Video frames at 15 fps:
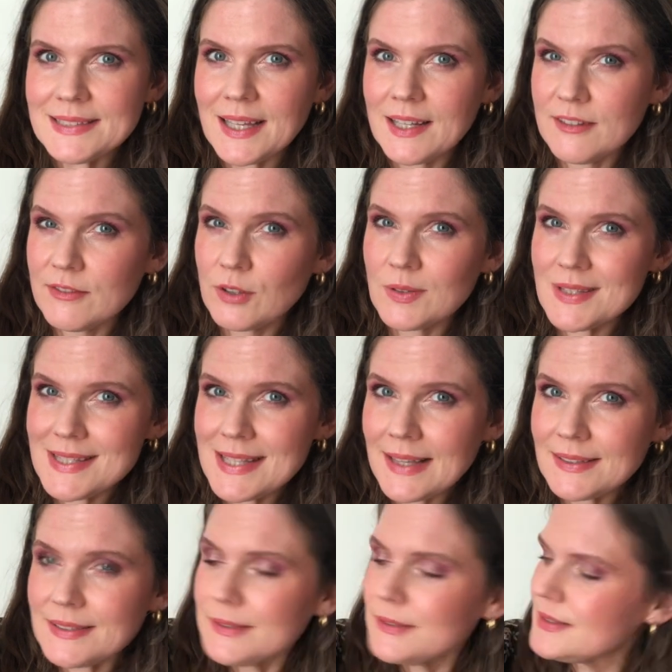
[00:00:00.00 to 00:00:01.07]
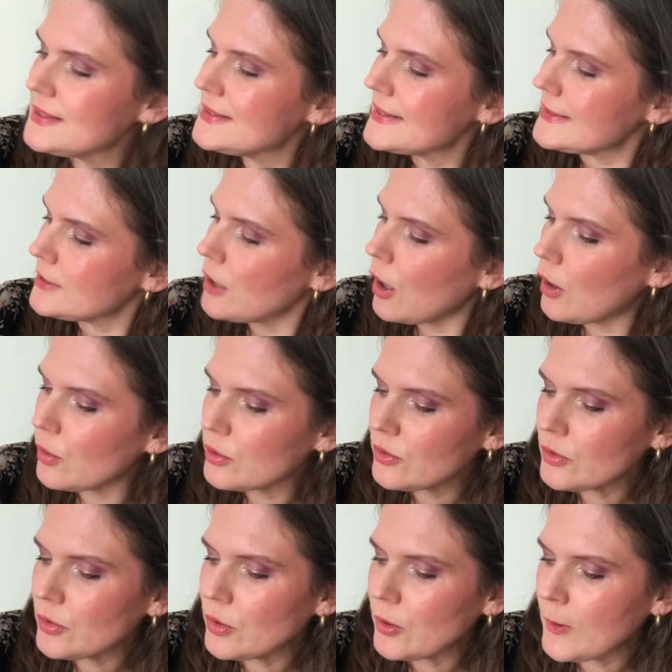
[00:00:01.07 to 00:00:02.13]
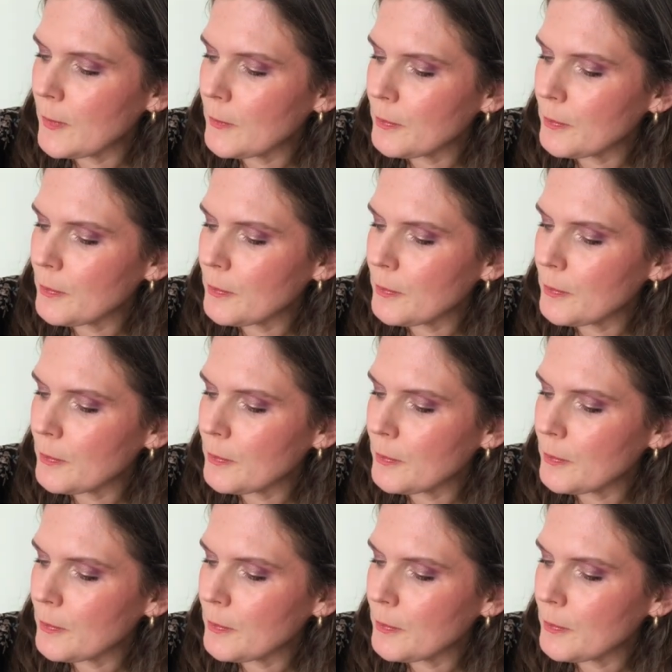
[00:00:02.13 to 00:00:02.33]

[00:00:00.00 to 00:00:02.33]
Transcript: and I've got 6 uses in total.